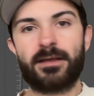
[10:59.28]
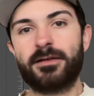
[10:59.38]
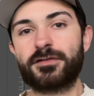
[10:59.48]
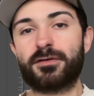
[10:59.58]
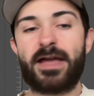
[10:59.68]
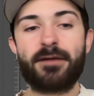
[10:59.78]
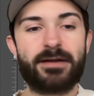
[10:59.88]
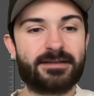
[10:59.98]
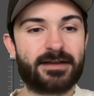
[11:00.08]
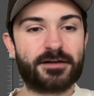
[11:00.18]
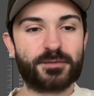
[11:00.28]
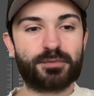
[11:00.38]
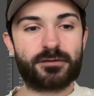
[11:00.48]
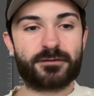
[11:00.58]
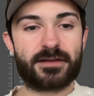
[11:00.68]
So that right there is
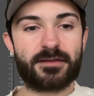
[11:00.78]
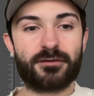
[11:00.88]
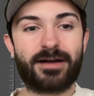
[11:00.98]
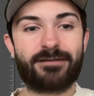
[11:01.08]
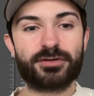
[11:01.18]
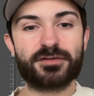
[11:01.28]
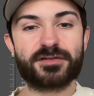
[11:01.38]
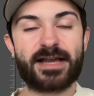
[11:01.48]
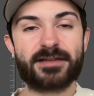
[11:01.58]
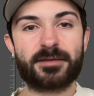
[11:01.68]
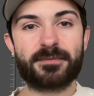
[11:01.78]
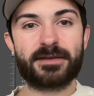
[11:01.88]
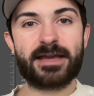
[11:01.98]
proof that the level you set something